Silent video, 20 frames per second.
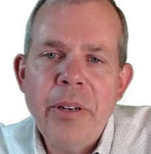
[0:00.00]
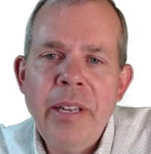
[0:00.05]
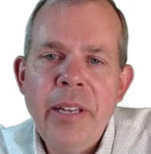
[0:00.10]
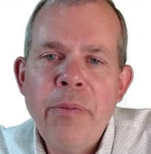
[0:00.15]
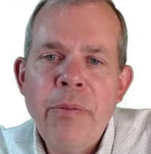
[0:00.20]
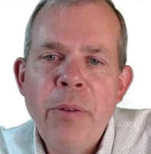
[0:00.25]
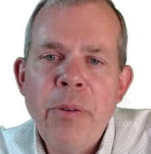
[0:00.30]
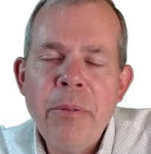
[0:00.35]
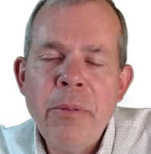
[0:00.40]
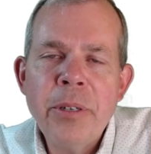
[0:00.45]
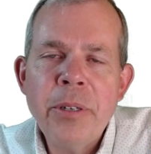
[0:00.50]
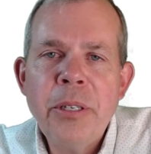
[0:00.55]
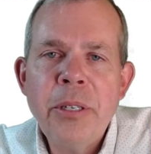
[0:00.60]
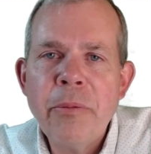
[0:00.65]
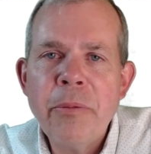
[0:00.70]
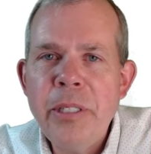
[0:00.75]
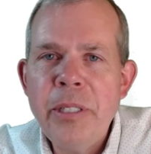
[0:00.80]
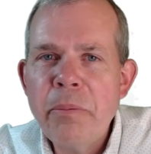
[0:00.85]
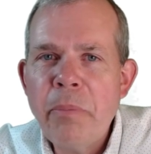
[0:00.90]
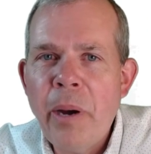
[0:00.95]
if we were to
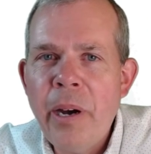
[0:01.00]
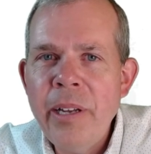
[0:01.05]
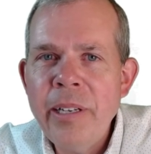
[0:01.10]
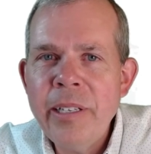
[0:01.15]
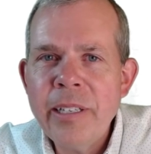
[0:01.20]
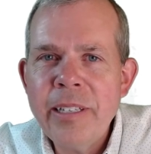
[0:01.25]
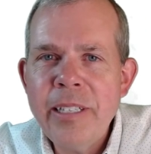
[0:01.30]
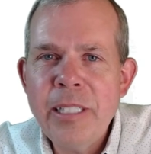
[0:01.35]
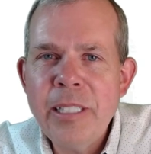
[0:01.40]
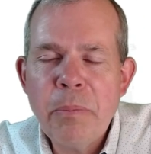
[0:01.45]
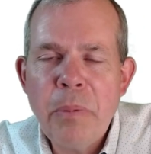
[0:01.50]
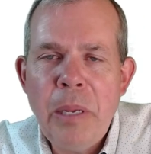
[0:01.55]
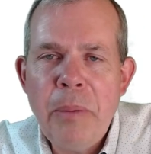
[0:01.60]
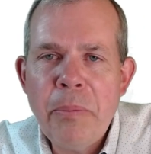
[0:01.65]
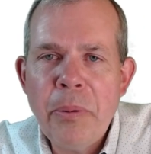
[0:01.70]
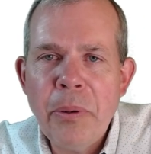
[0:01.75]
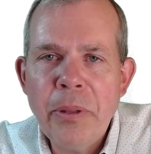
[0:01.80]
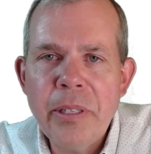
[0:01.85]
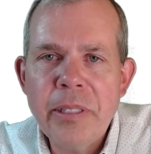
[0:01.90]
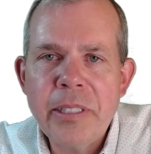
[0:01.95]
respond to these
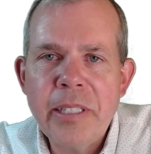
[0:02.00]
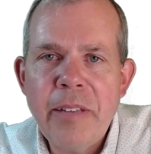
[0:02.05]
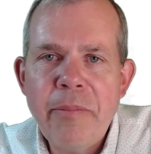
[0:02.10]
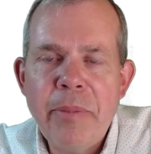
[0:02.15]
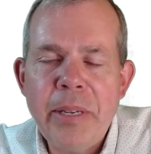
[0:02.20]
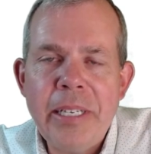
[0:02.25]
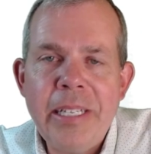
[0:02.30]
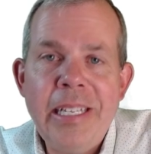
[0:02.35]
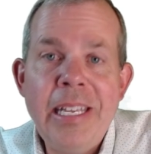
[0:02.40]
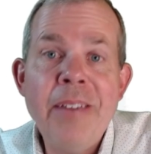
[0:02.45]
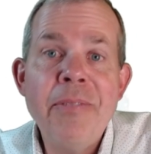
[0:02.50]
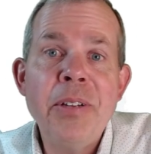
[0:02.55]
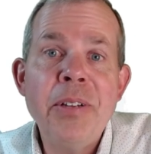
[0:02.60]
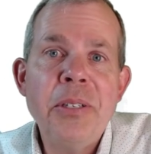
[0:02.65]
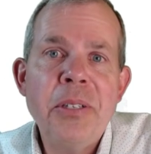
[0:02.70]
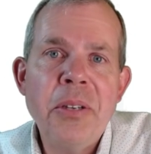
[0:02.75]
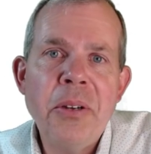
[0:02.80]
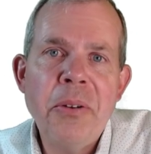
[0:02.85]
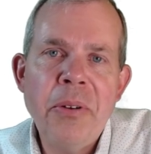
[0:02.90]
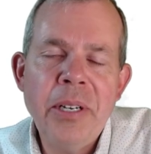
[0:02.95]
people as they've been
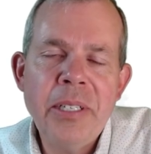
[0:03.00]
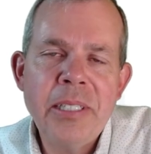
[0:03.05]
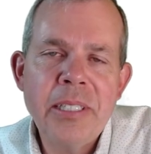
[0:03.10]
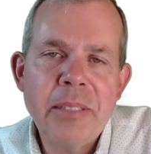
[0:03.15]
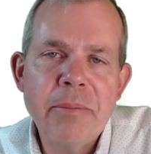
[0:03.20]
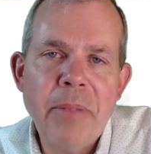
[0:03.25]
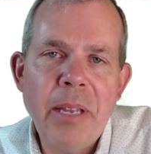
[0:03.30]
given to us,